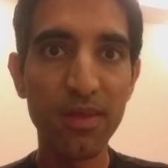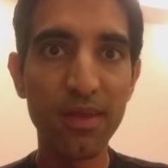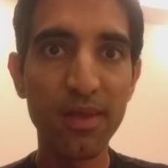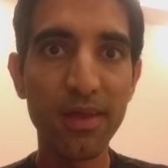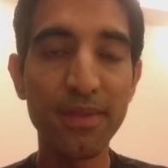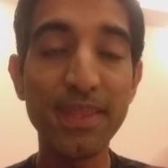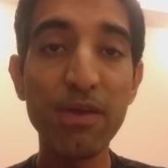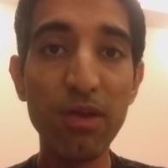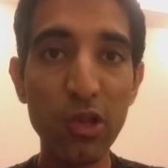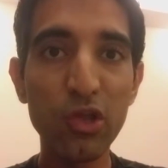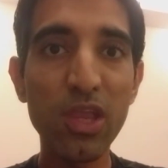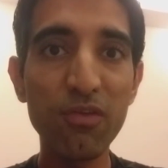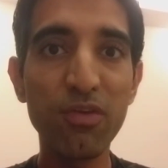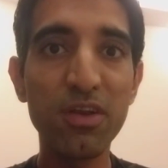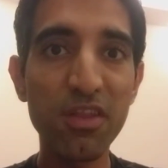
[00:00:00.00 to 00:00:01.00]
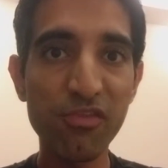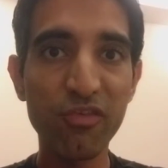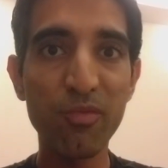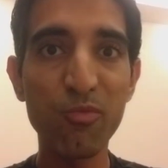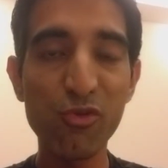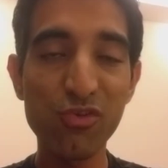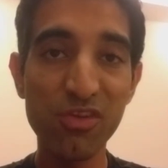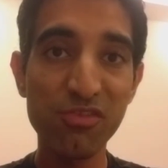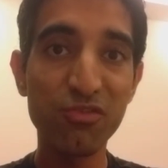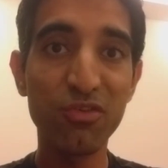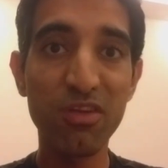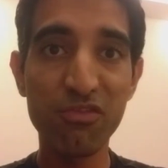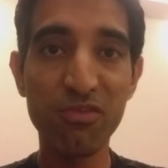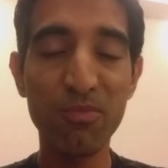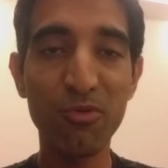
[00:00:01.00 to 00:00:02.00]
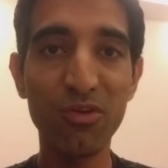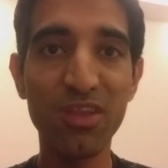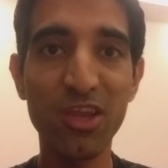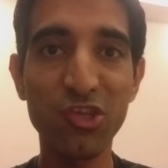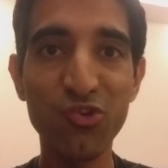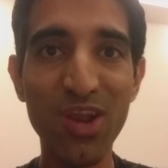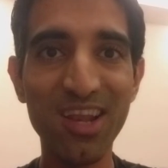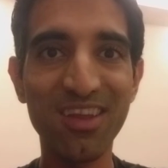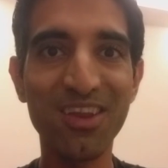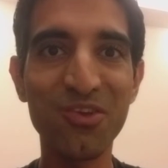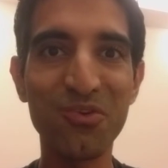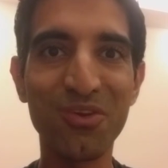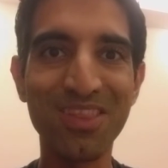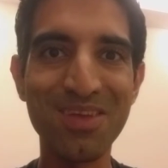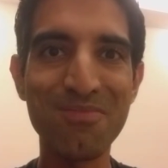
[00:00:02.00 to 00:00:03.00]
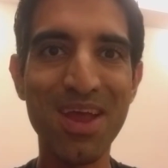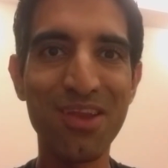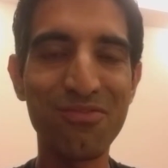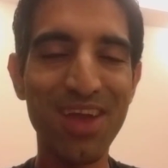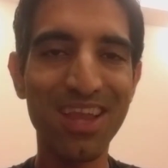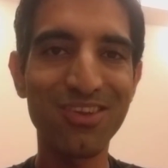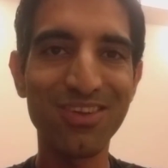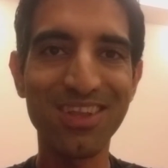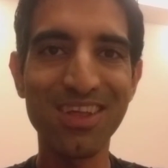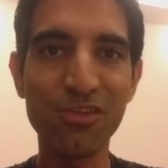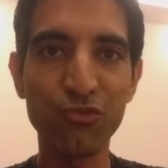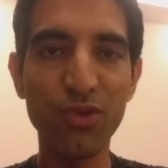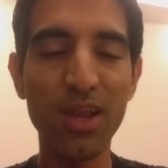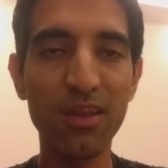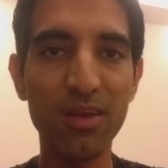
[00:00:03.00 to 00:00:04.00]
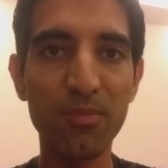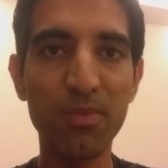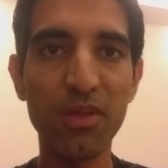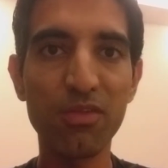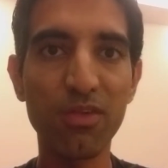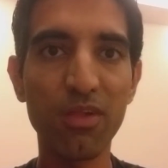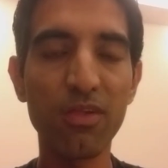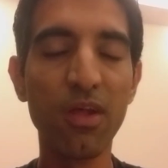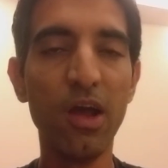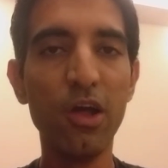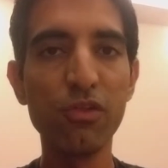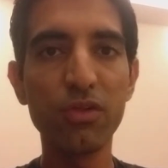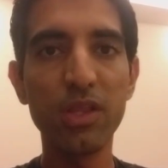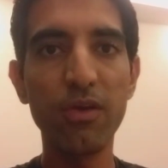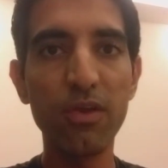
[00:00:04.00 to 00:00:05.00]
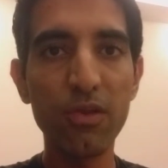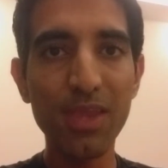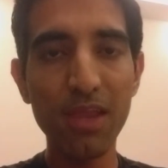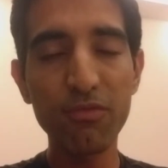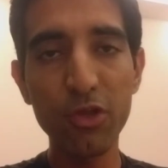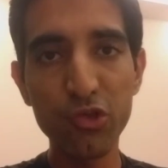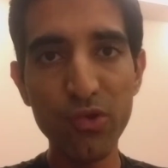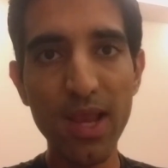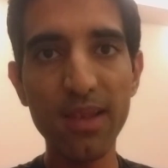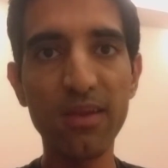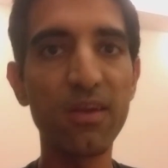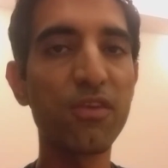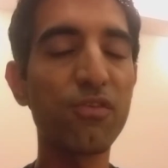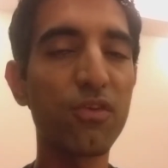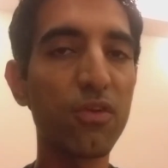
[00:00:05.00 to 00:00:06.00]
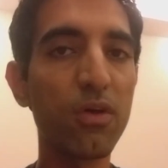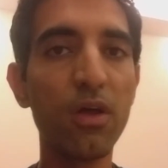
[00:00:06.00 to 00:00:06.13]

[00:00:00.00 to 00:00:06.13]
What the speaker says: they were looking for distributors to distribute their jewelry. They manufacture these jewelry pieces, so they were looking for jewelers.